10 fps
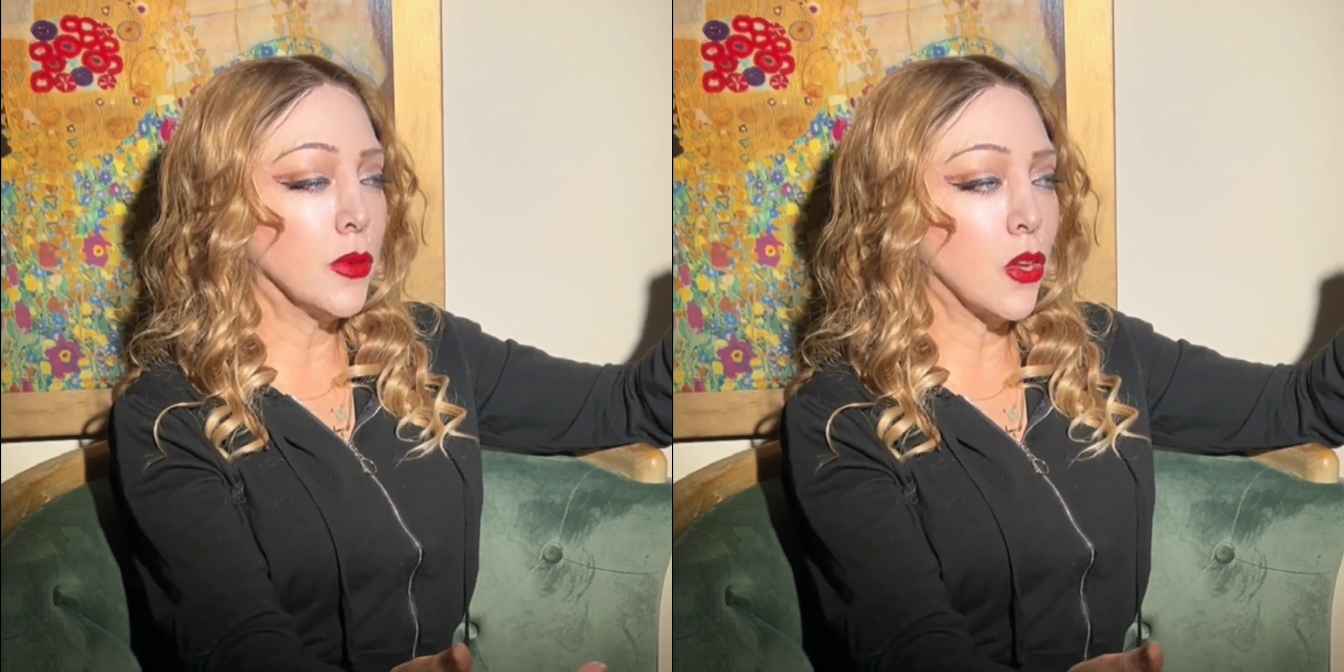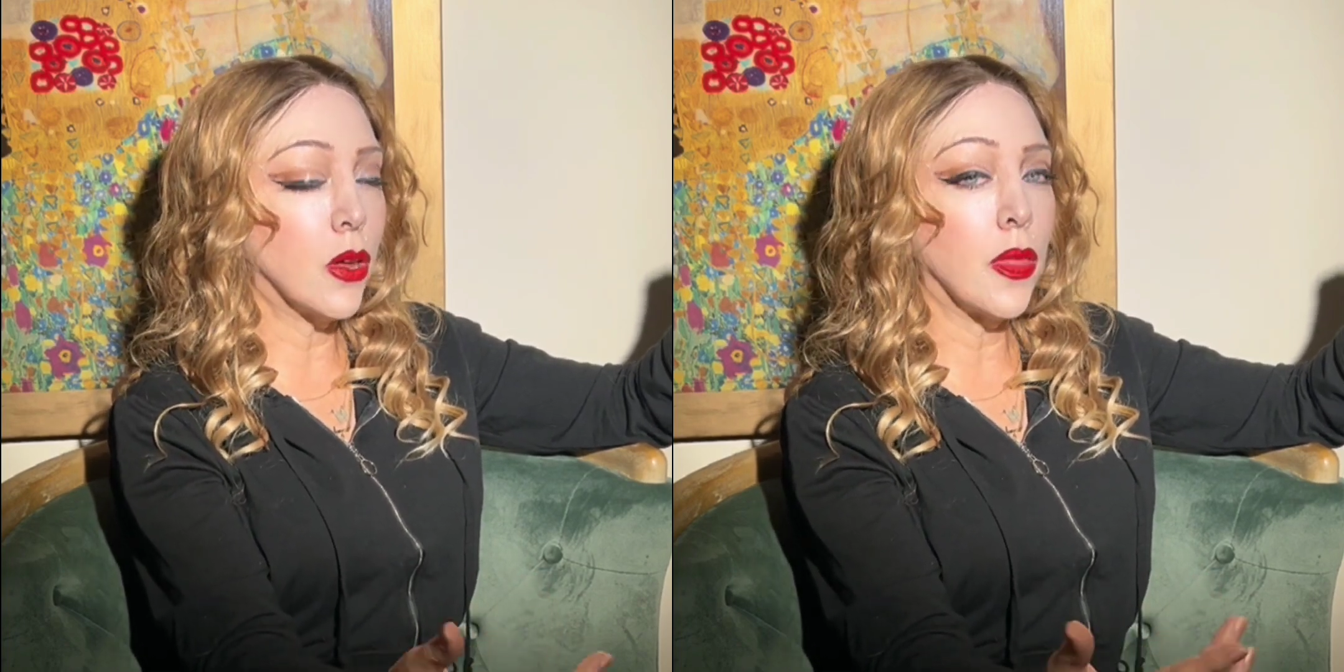
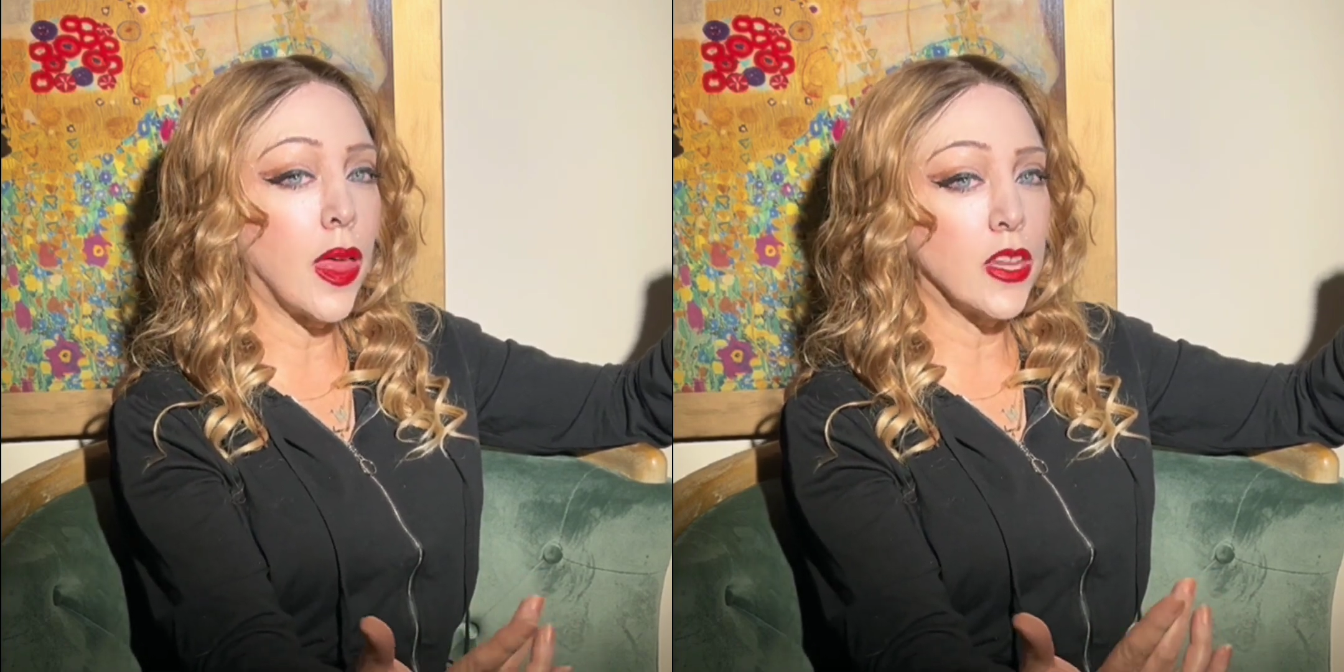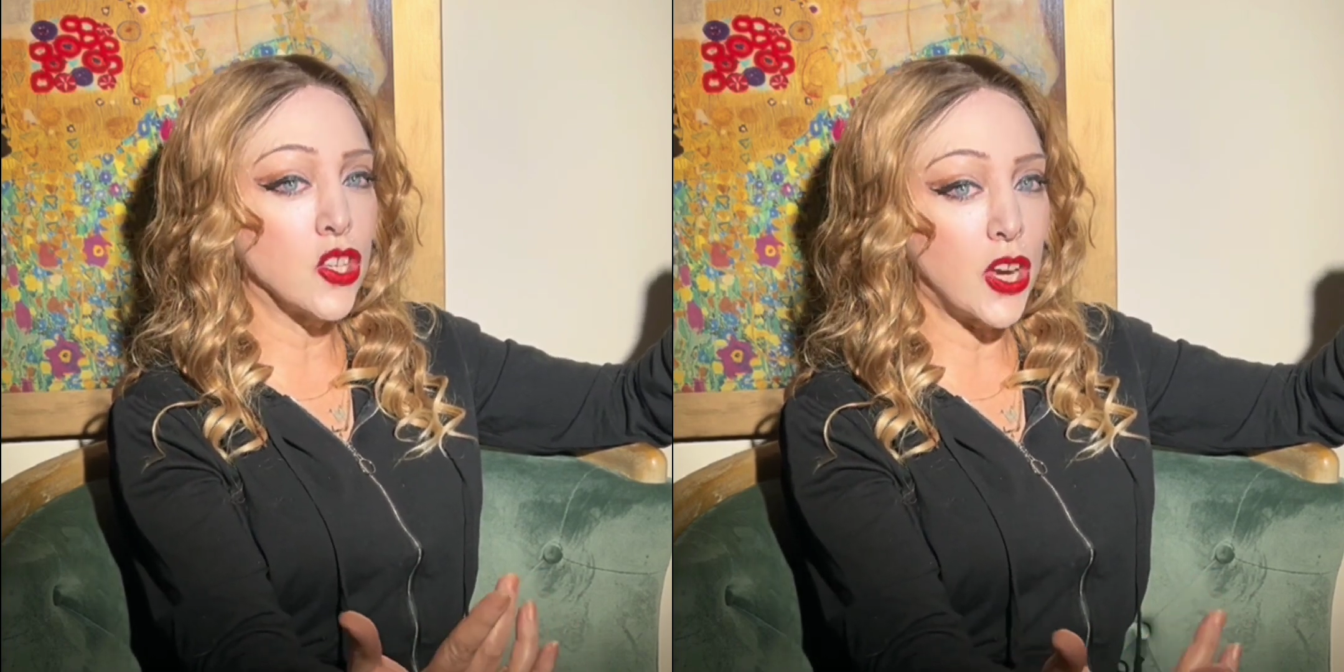Madonna,
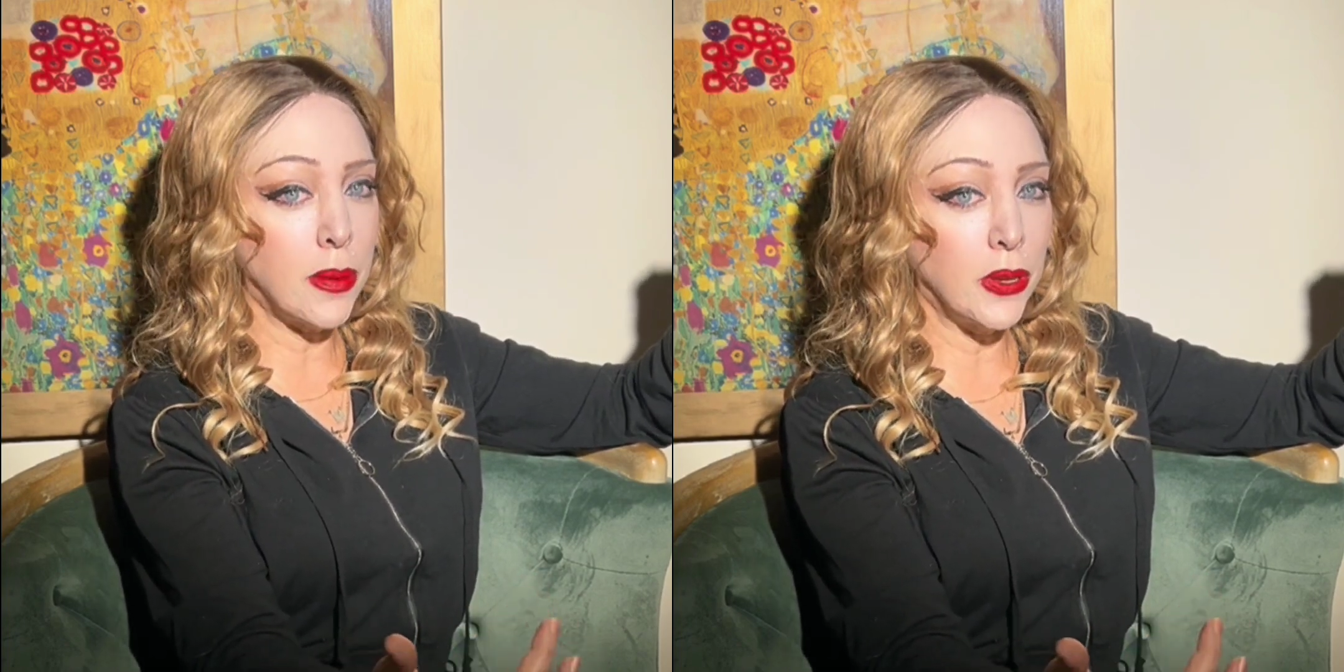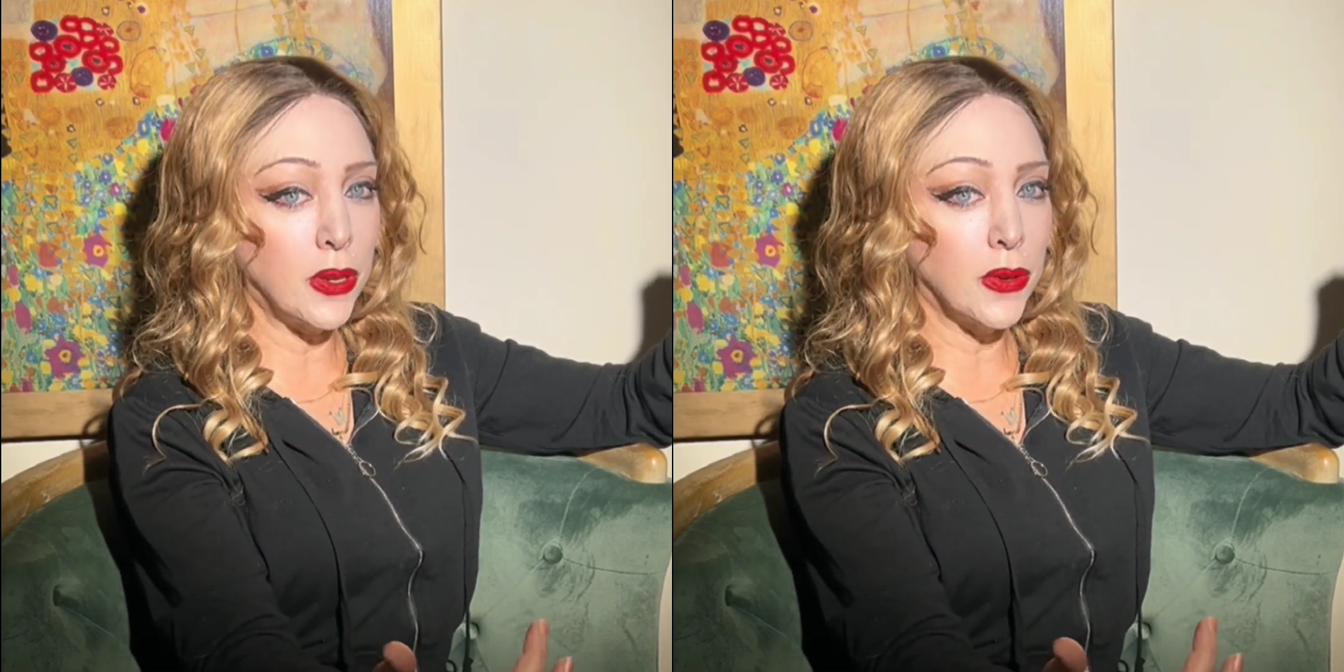that's
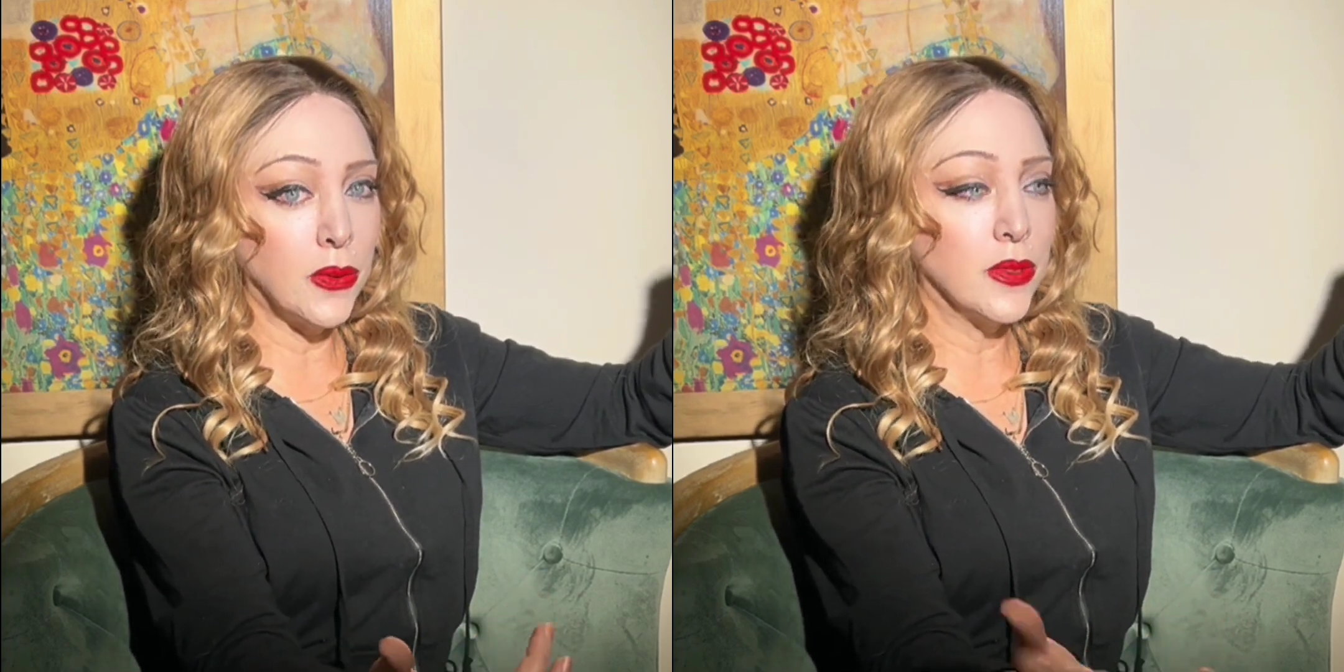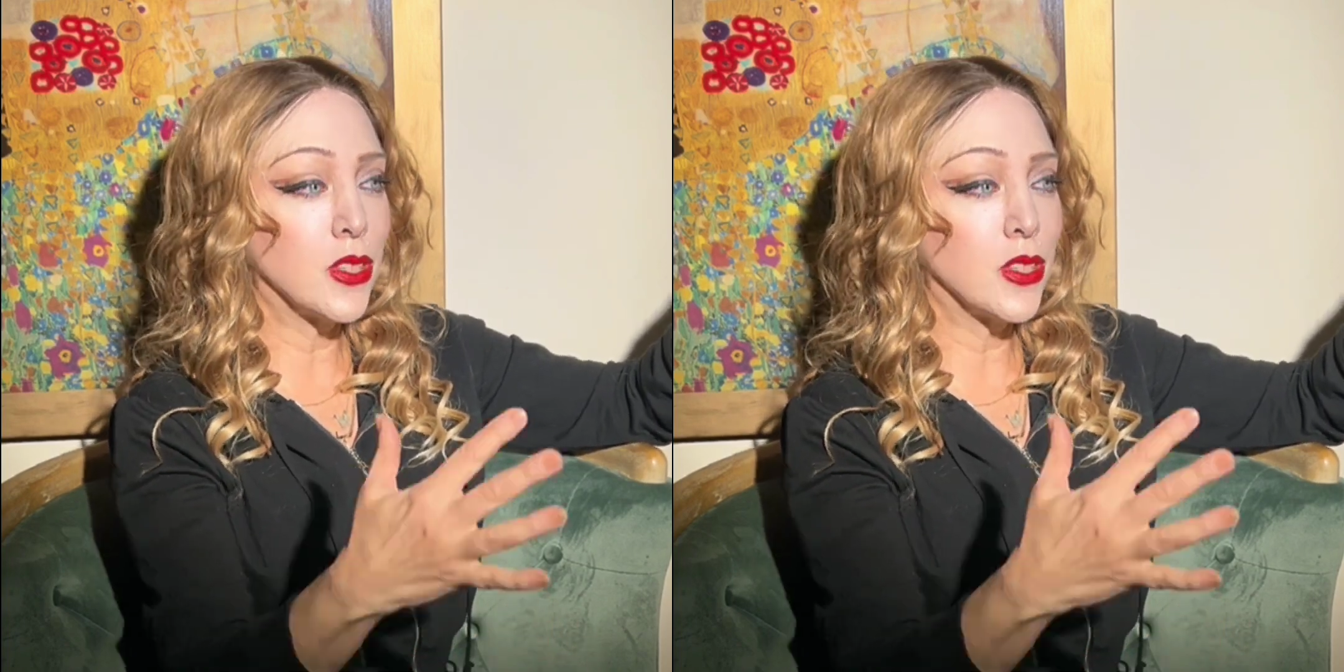Shabba-Doo.